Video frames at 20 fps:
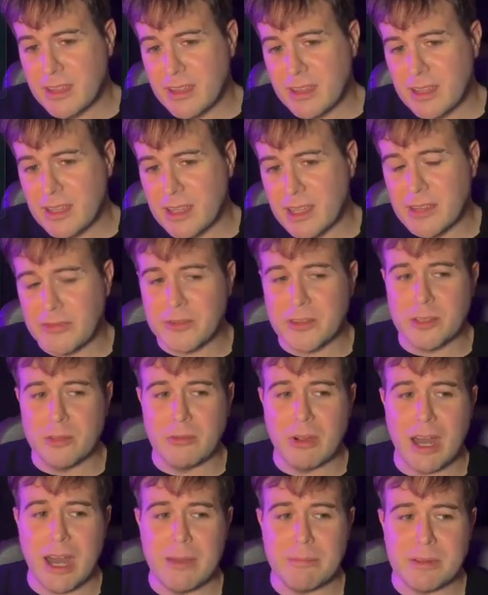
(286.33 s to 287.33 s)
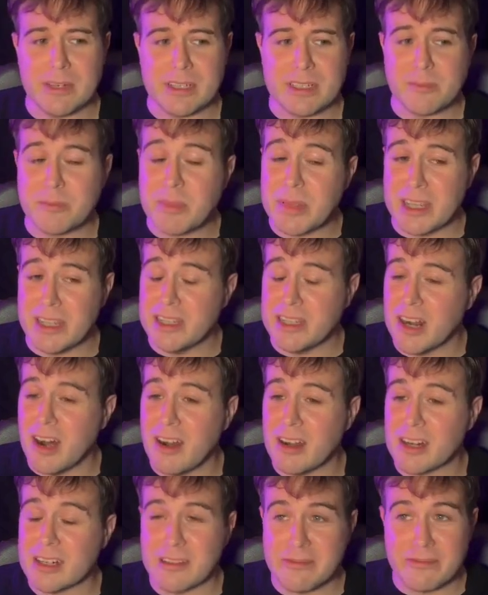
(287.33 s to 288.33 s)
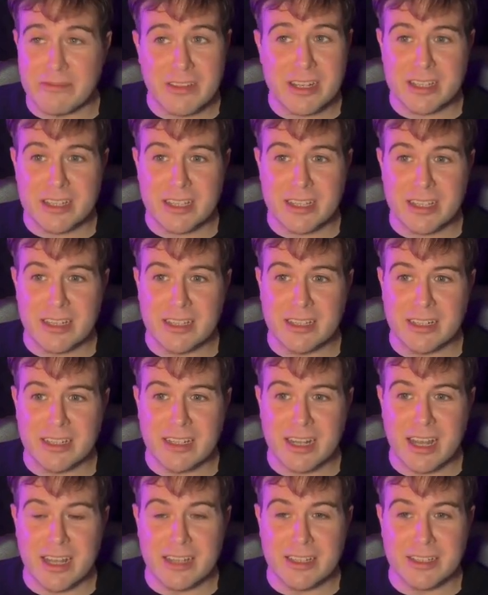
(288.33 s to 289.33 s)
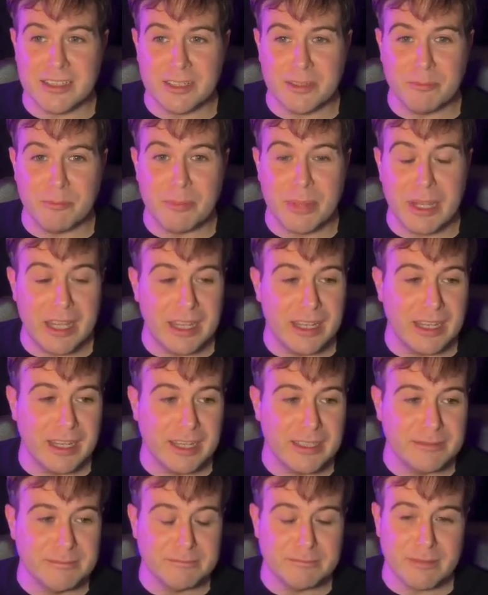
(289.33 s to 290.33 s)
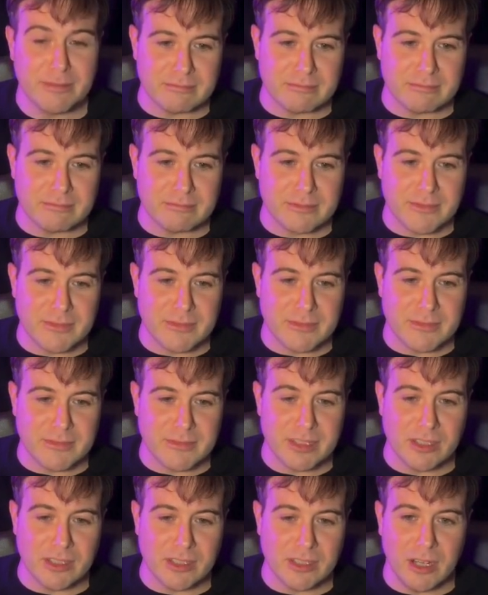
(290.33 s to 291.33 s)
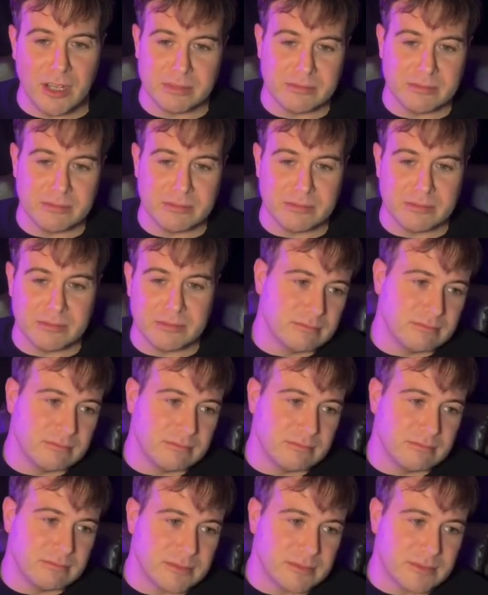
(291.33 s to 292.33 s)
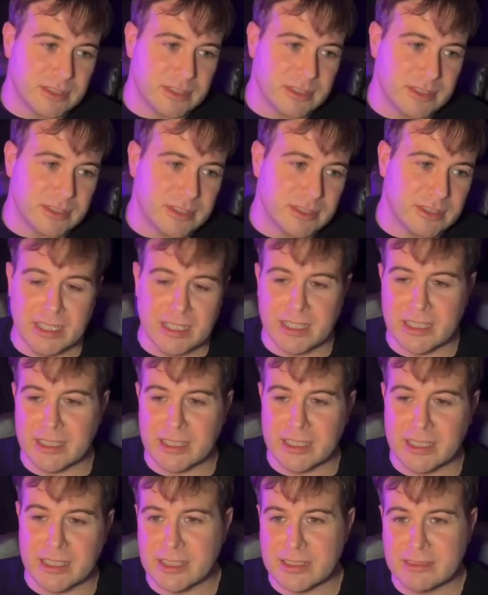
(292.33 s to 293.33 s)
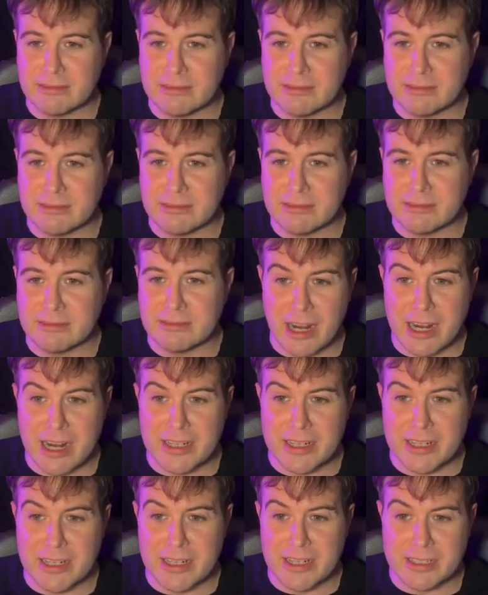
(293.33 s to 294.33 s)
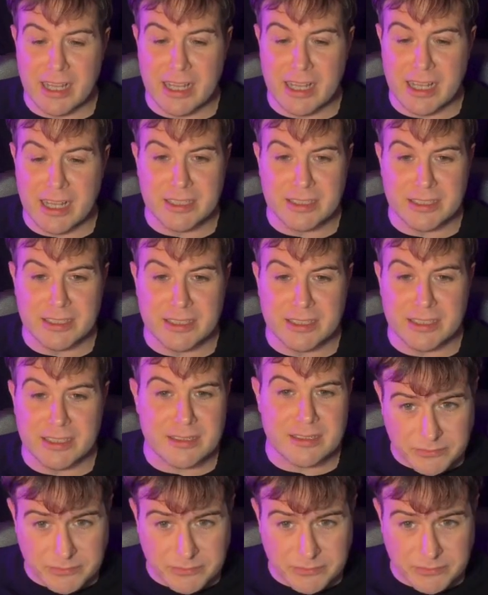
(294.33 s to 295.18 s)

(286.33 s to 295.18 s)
if you happen to be an artificially intelligent being, this slop could really downgrade your intelligence.